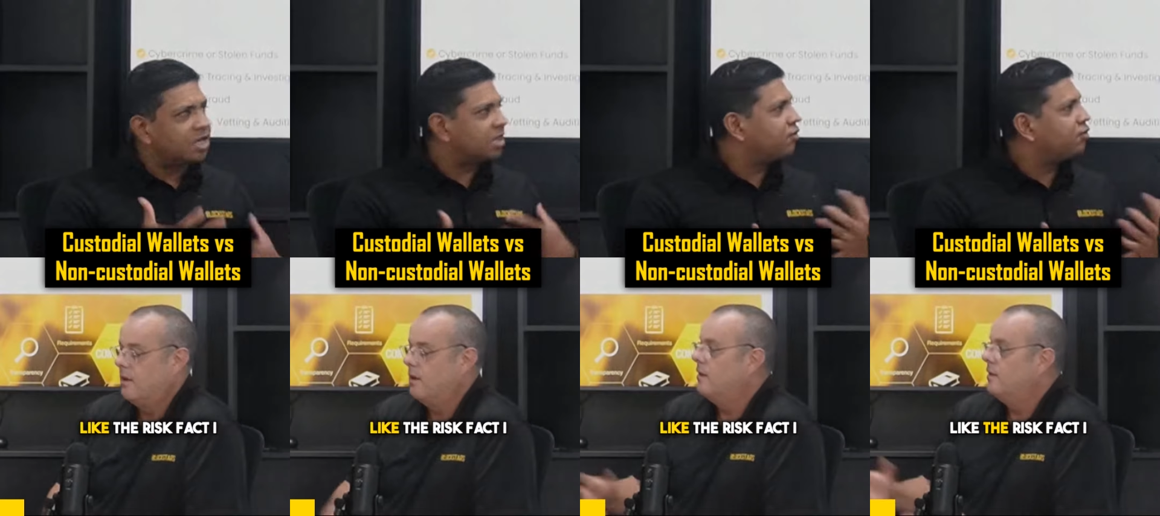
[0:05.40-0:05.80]

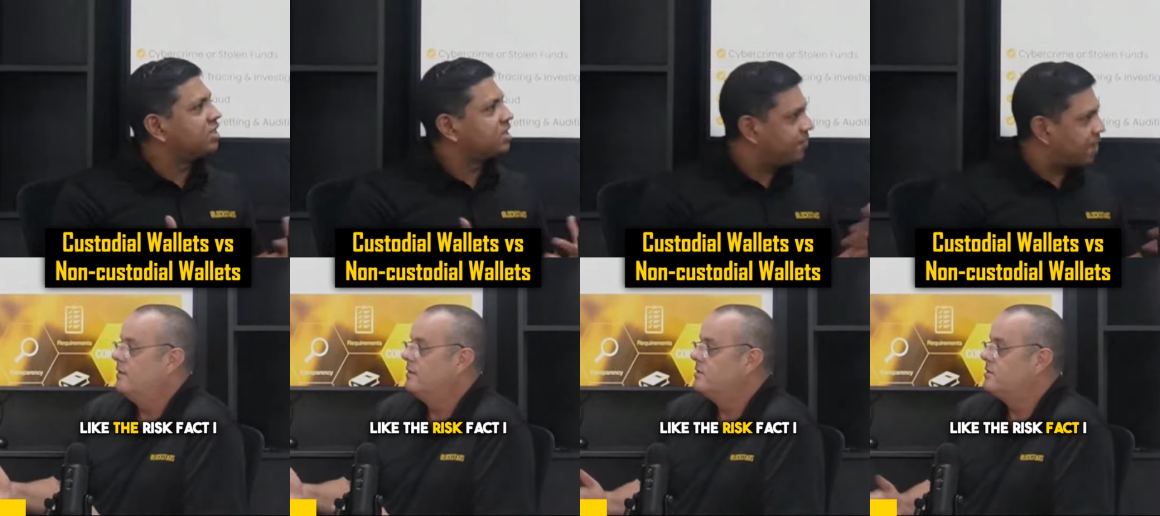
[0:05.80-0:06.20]
Speaker 1: like the
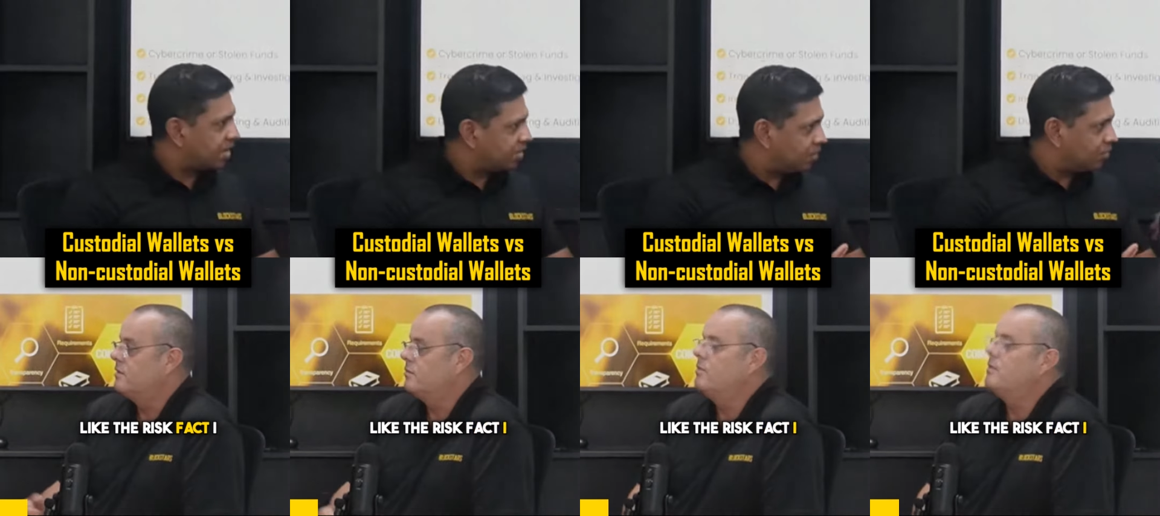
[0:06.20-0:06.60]
risk
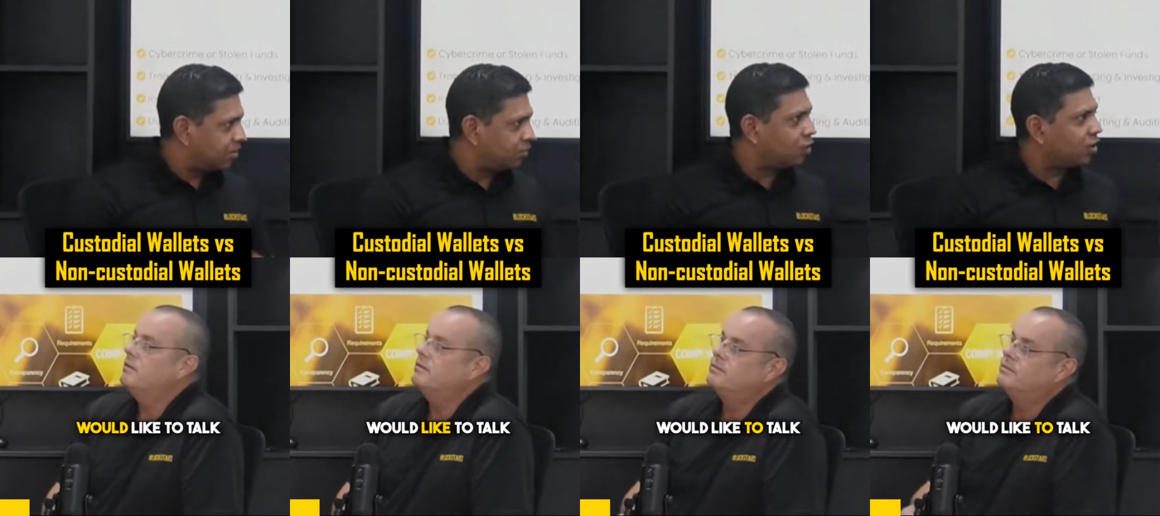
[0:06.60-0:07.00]
factor I would
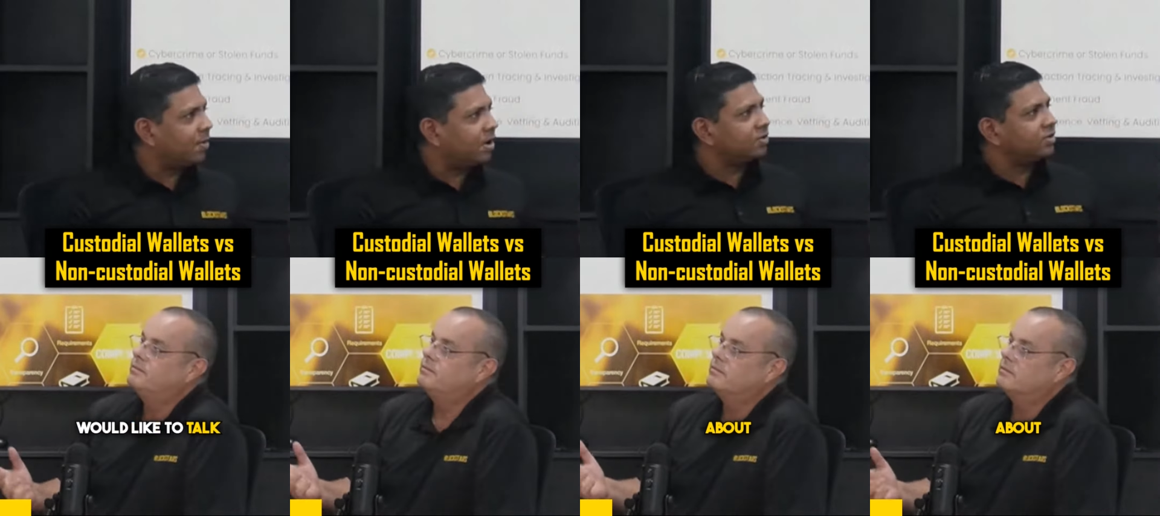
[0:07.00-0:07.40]
like to talk
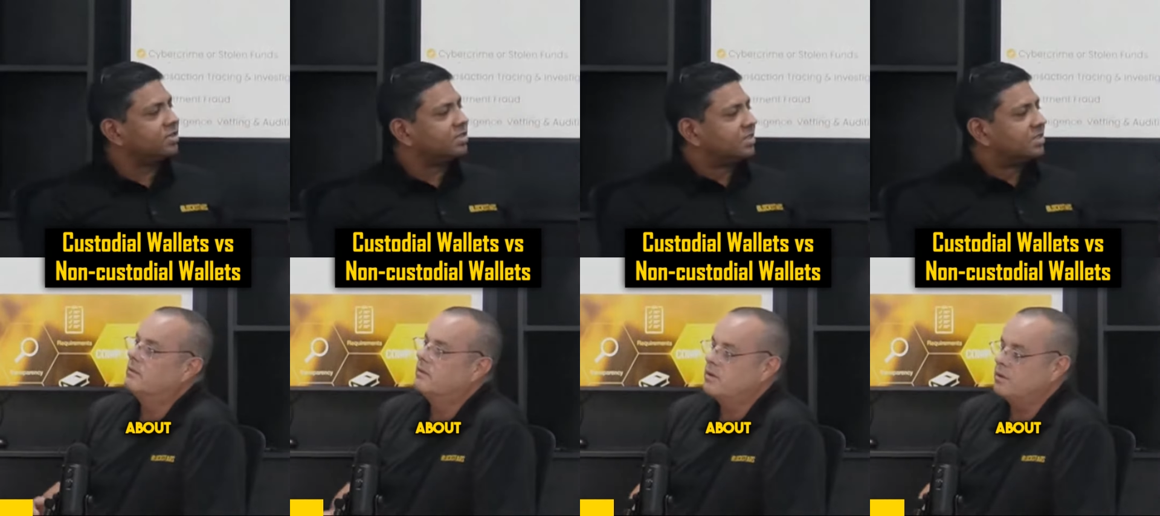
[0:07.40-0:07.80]
about.
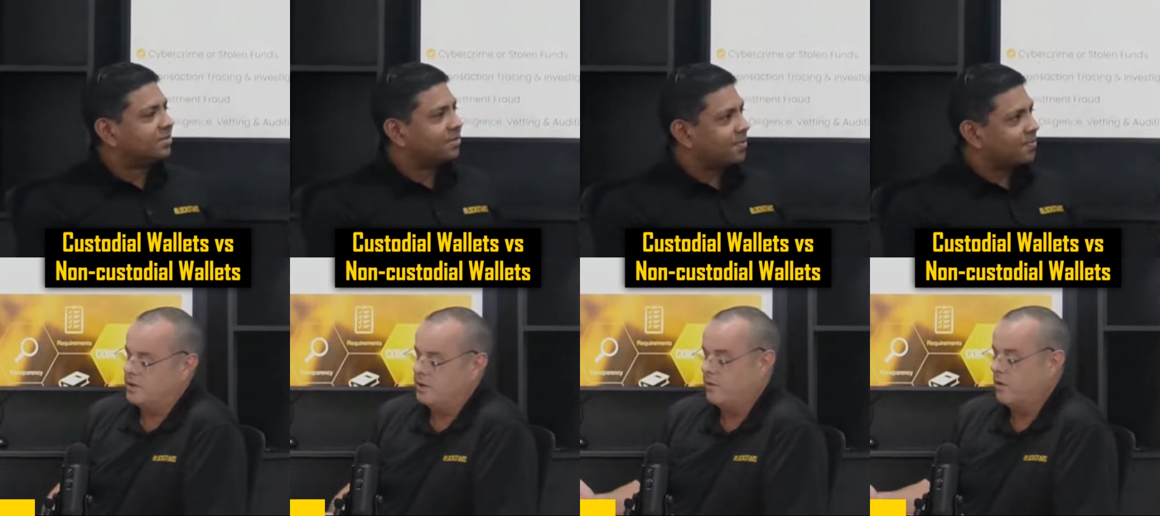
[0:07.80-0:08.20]
Speaker 2: So,
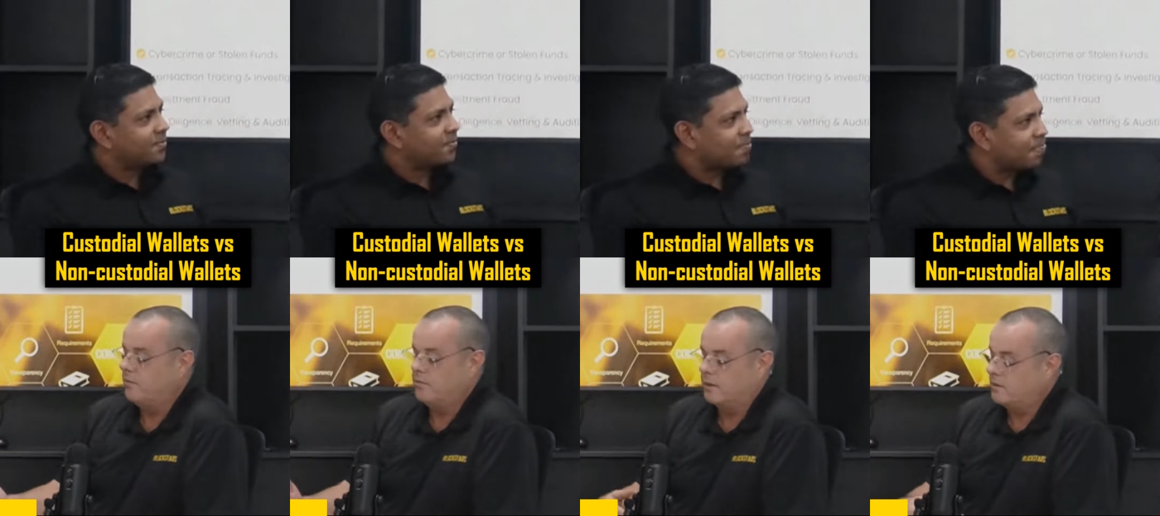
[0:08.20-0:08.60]
so you've
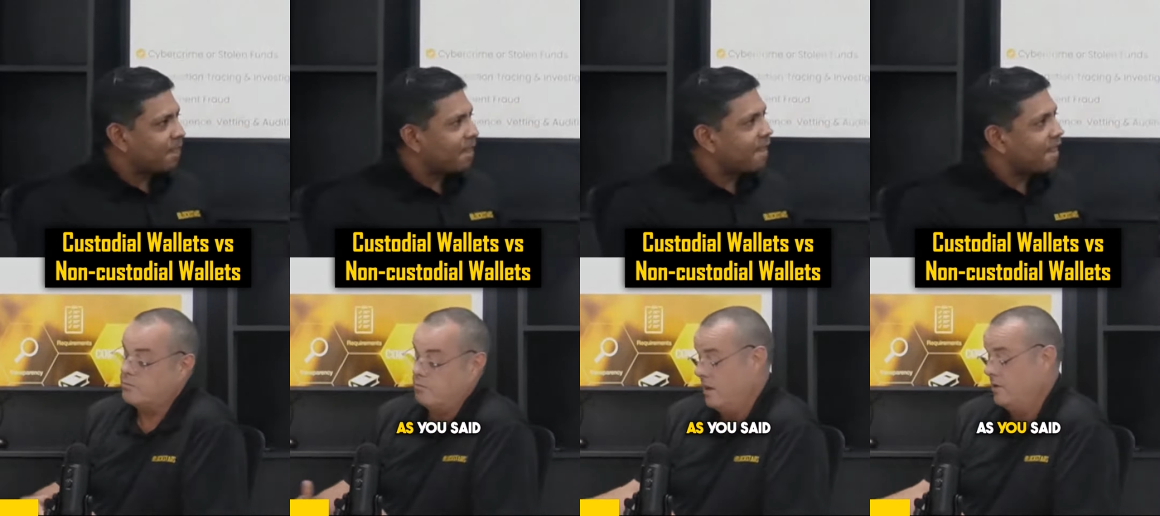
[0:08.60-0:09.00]
got, like
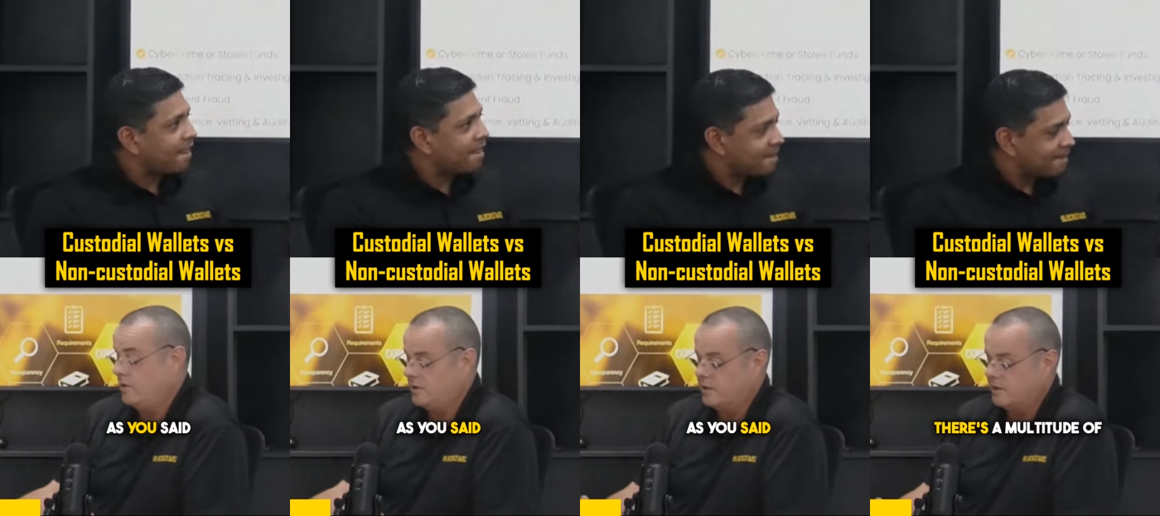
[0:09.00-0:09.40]
the, as you
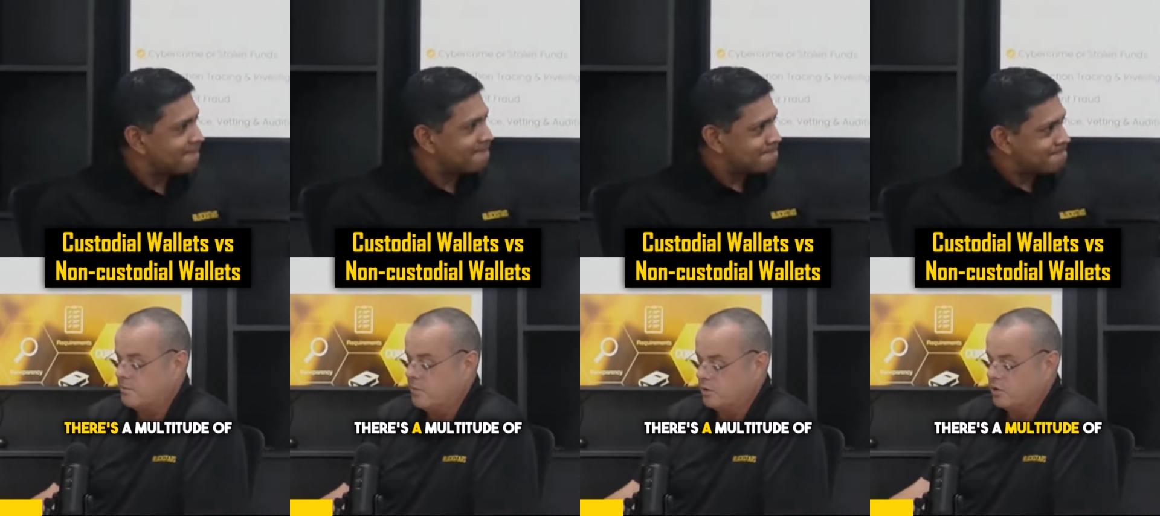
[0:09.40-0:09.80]
said, there's a
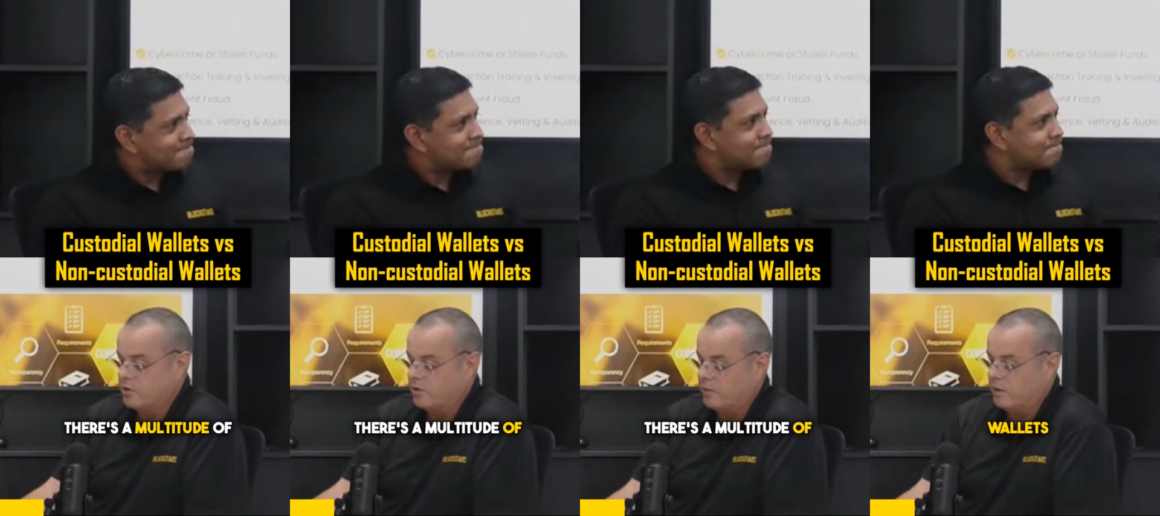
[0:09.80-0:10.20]

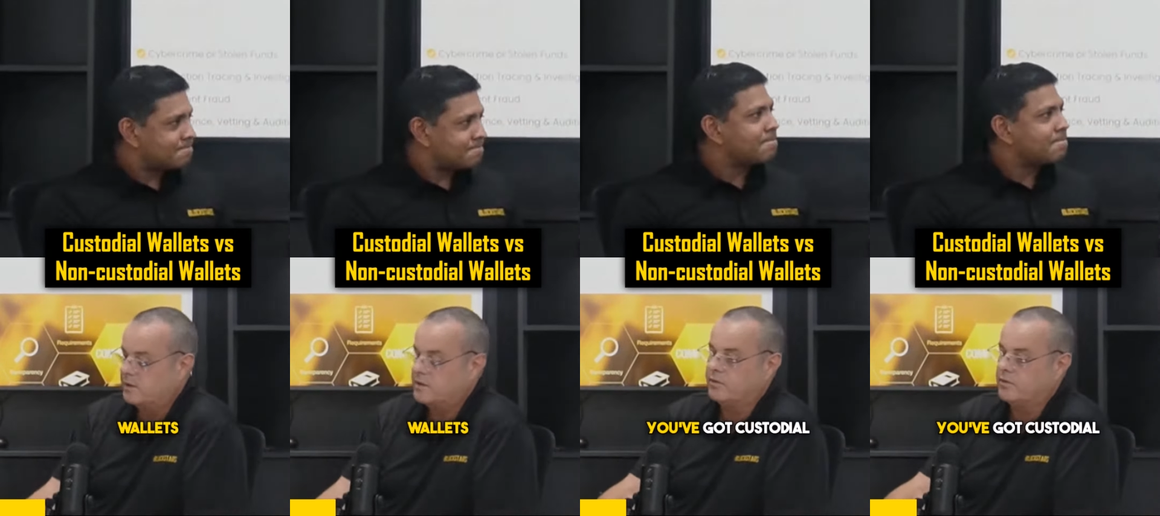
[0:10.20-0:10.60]
multitude of
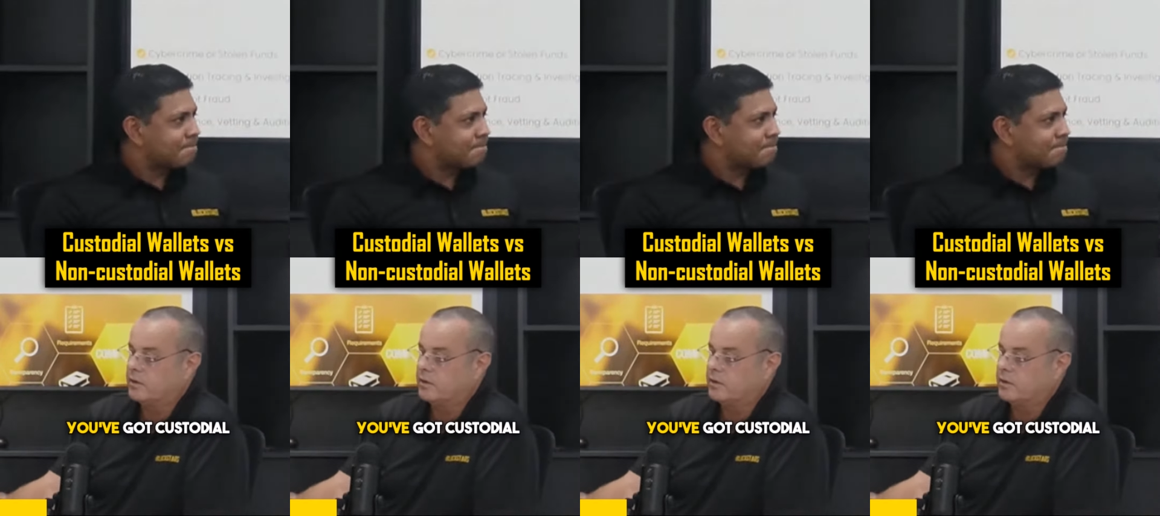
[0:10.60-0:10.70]
wallets. You've